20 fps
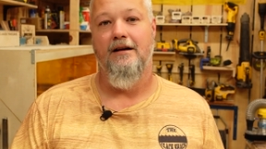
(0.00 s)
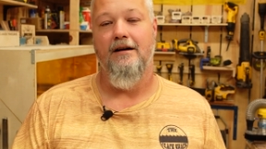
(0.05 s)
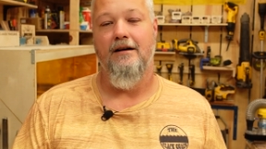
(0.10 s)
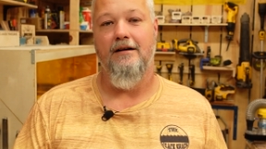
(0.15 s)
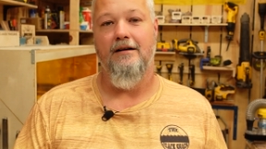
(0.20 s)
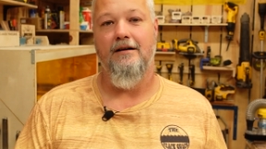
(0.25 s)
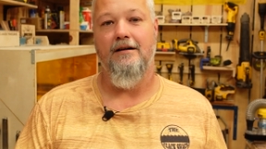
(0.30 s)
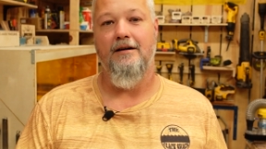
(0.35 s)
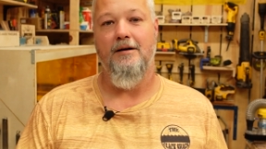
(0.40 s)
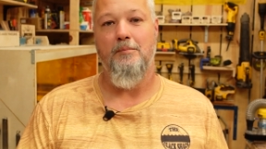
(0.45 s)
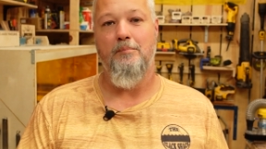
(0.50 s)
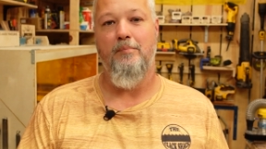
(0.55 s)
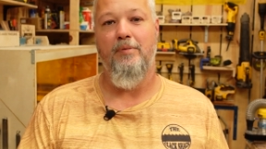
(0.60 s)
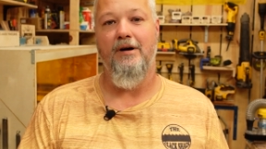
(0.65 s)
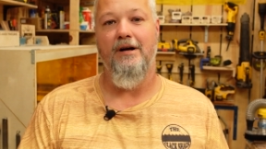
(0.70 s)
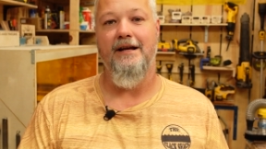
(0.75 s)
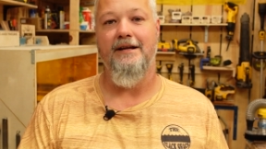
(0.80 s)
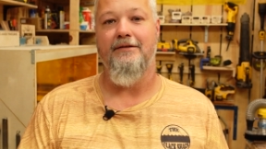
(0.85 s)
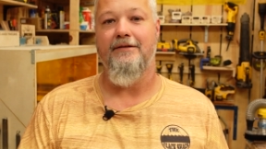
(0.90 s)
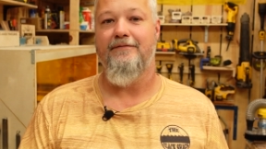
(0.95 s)
uh,
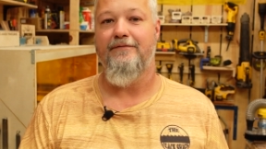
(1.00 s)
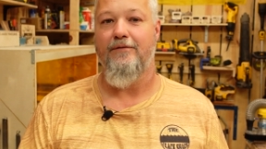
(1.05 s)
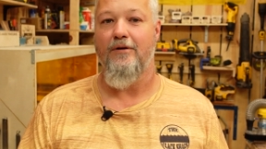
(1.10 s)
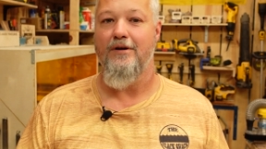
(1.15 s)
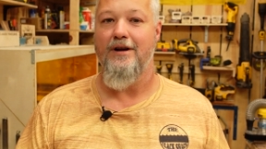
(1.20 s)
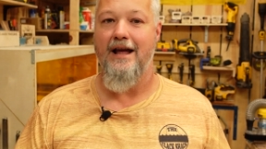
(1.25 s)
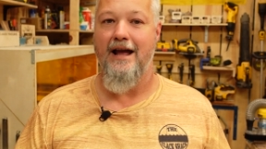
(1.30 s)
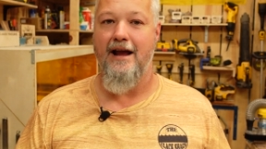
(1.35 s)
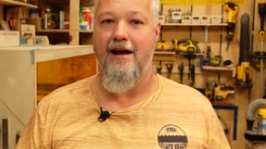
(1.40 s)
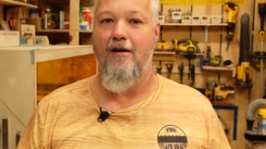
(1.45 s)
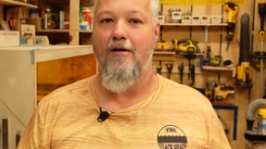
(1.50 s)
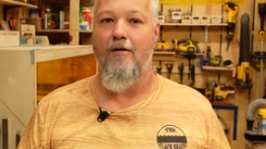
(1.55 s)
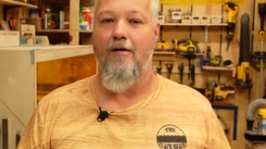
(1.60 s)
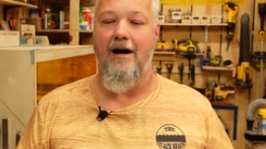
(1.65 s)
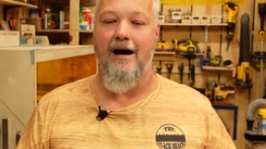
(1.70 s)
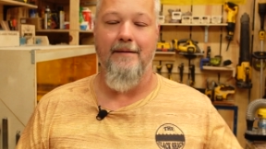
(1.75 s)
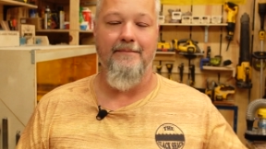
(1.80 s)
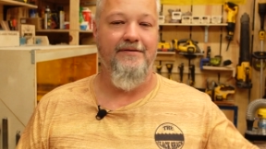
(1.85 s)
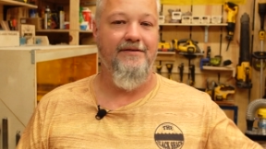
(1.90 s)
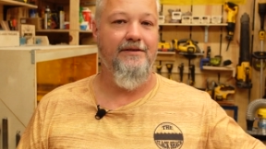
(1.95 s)
but for now,
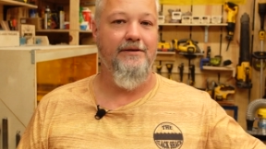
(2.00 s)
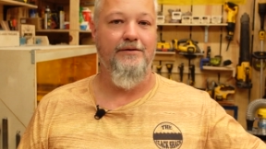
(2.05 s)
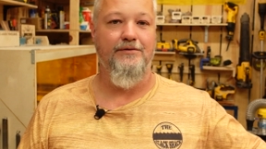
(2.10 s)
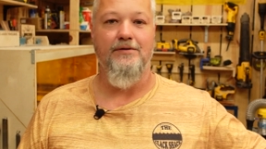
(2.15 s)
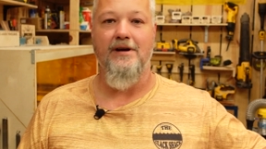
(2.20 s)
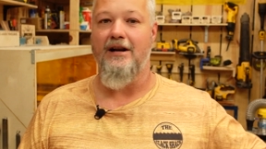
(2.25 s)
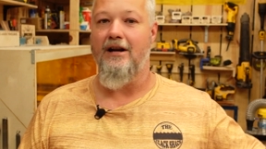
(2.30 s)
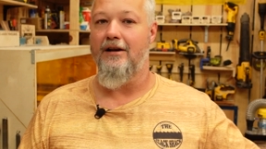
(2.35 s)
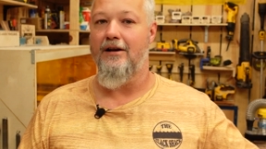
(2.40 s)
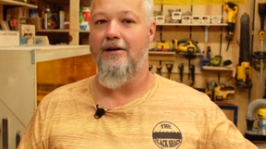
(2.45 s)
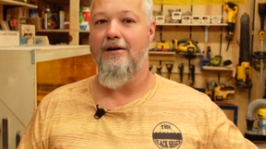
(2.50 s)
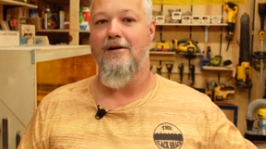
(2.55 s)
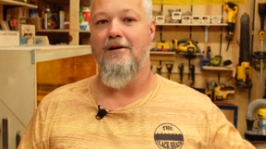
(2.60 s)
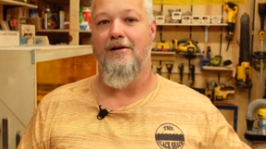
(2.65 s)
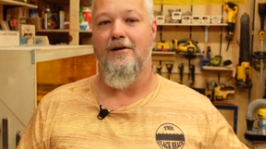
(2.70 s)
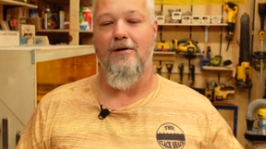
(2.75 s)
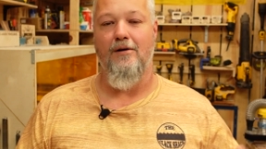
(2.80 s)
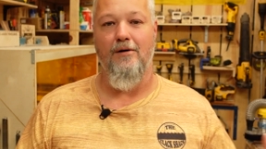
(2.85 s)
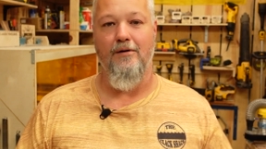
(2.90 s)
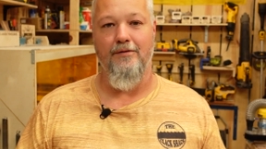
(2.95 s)
I'm still trying to
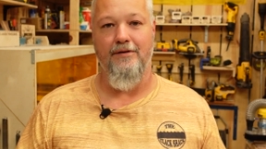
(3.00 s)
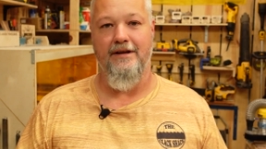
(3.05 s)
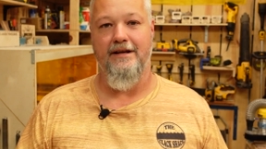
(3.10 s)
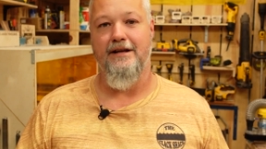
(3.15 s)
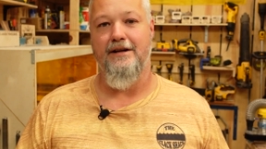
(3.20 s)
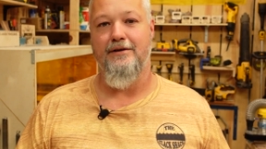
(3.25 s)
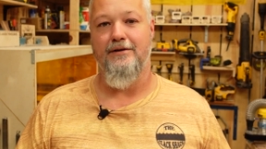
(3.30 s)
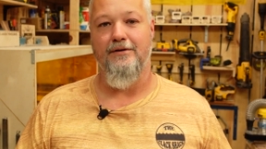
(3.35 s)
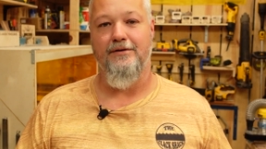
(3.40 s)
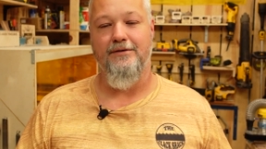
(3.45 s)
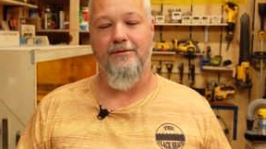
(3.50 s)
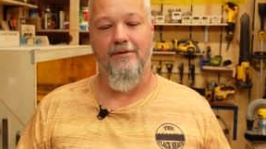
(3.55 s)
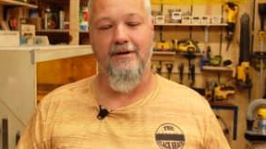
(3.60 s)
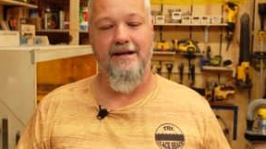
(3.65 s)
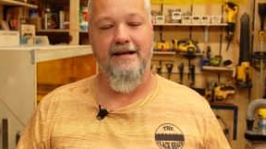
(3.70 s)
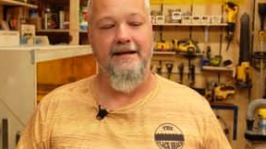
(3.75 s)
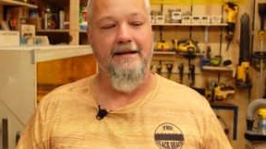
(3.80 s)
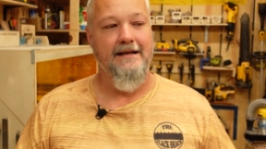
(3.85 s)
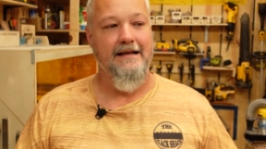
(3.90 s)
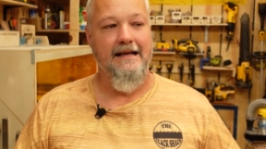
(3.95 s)
learn on the Ender
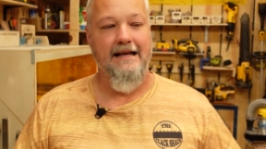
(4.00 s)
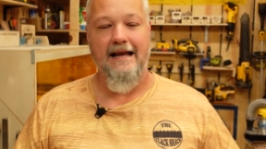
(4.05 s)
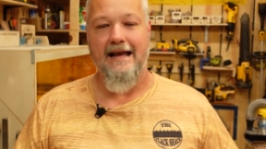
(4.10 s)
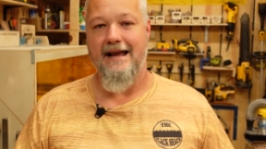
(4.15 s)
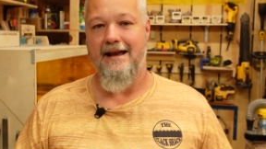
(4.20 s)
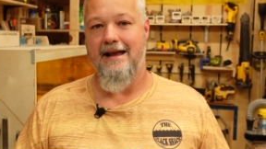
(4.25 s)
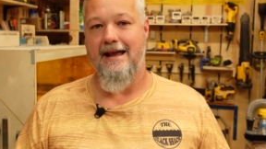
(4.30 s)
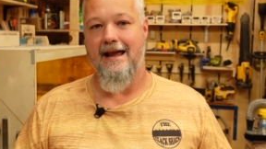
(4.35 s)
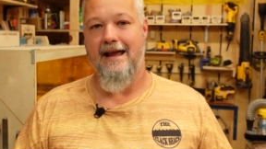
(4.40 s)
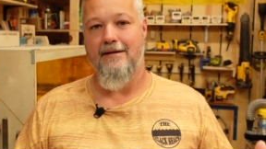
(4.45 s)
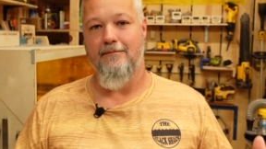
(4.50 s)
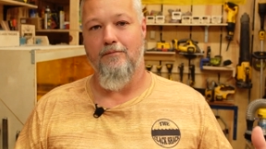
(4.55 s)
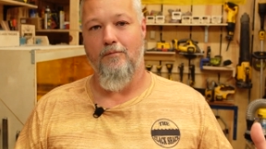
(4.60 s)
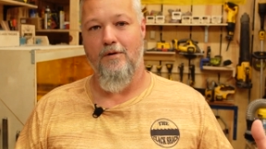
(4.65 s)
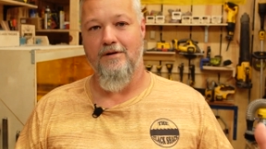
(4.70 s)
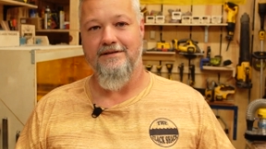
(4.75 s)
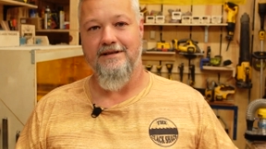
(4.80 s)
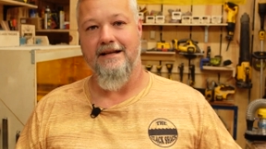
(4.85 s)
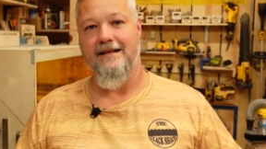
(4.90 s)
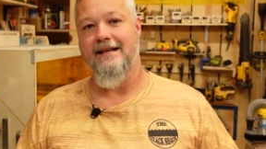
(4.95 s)
3, and
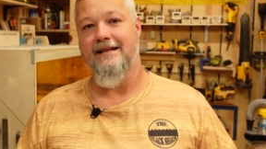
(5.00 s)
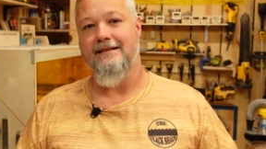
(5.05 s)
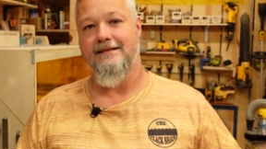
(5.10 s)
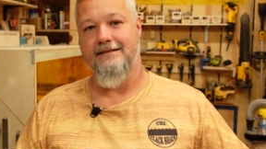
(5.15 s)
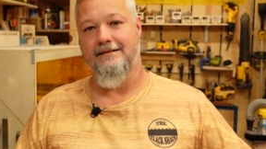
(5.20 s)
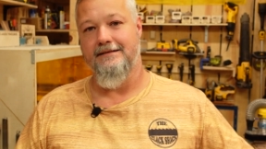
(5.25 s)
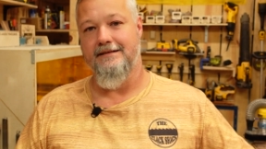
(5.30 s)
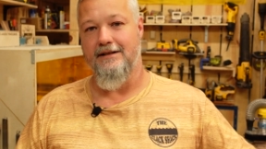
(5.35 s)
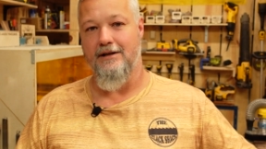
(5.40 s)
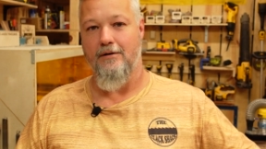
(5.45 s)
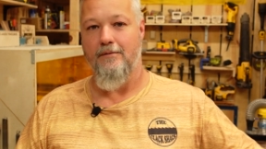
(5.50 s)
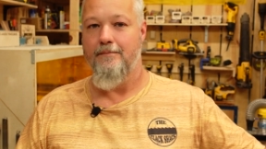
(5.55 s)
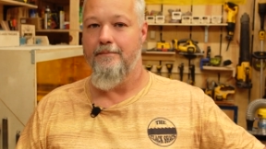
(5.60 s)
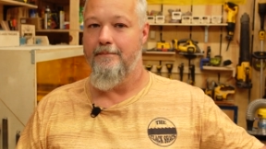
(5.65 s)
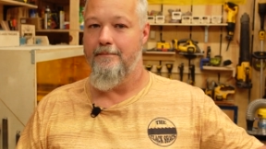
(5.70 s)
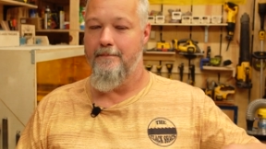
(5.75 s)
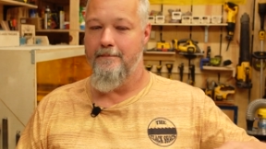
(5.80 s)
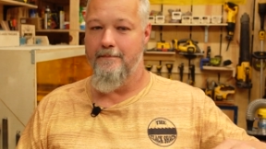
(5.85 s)
once I get, you know,